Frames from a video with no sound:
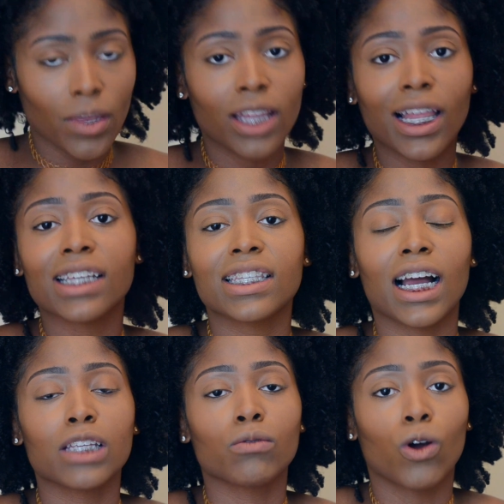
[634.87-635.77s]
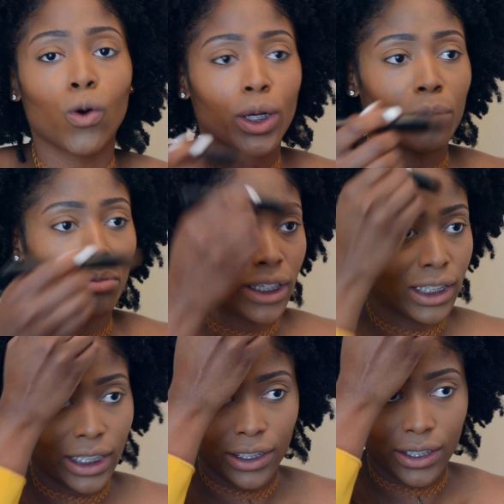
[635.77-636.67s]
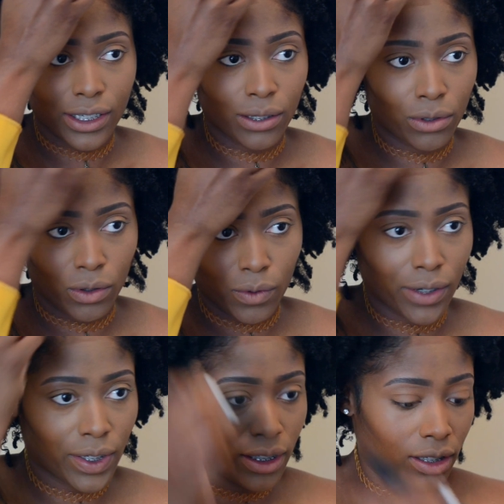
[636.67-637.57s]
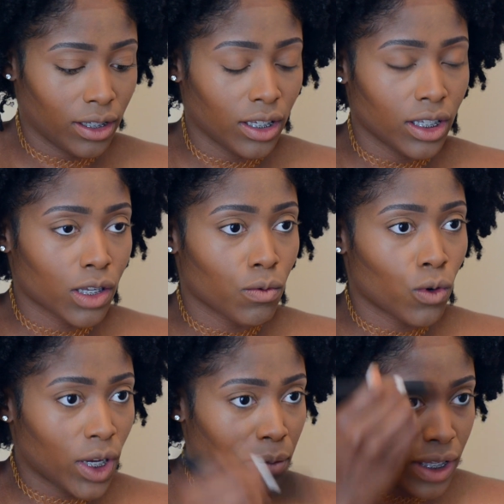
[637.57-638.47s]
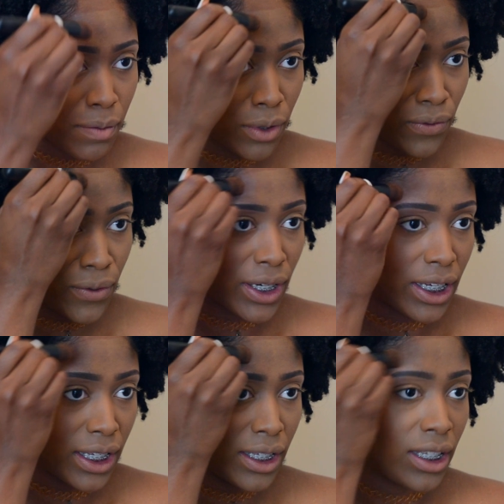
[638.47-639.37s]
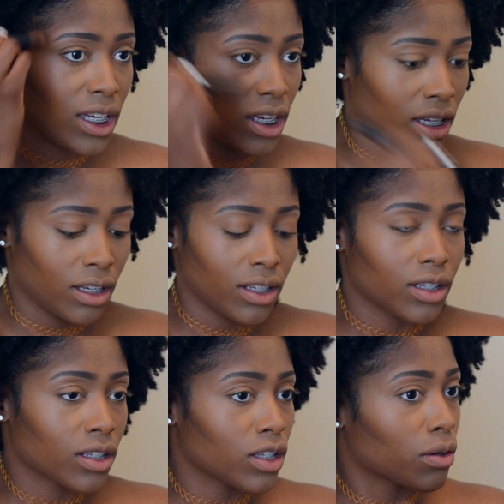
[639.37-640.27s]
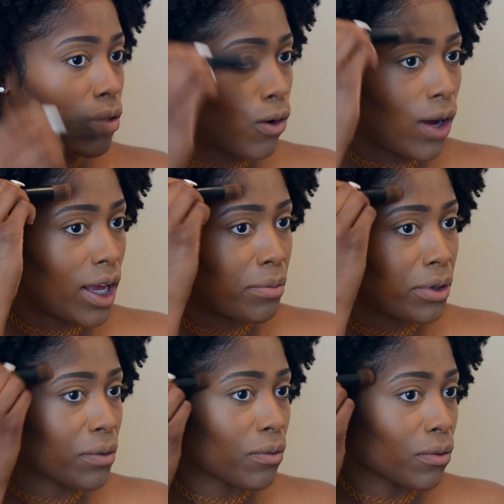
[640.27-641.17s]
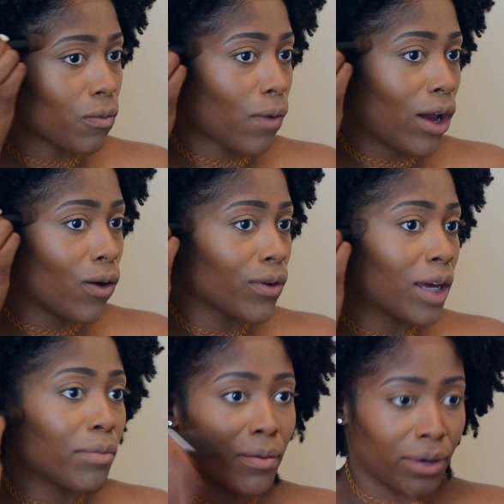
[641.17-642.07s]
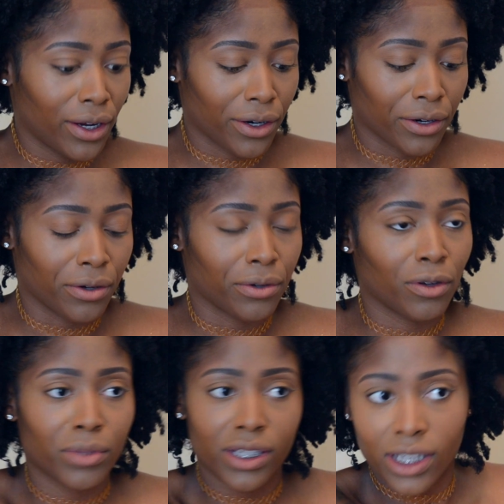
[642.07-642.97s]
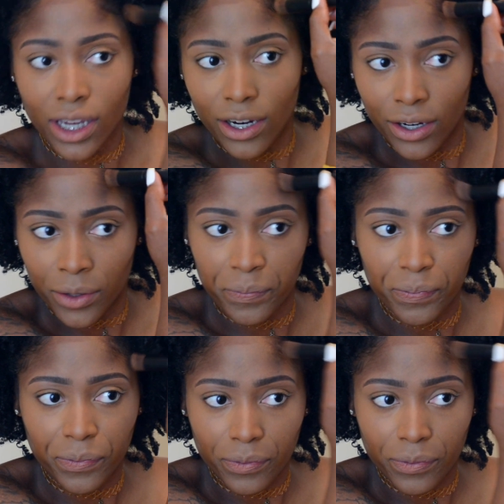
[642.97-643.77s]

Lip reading: And like I said, guys, I'm gonna go in and blend later, so don't worry. So I'm gonna go ahead and put some on the forehead. Go ahead and put it right on that baby hair, girl. Don't be scared.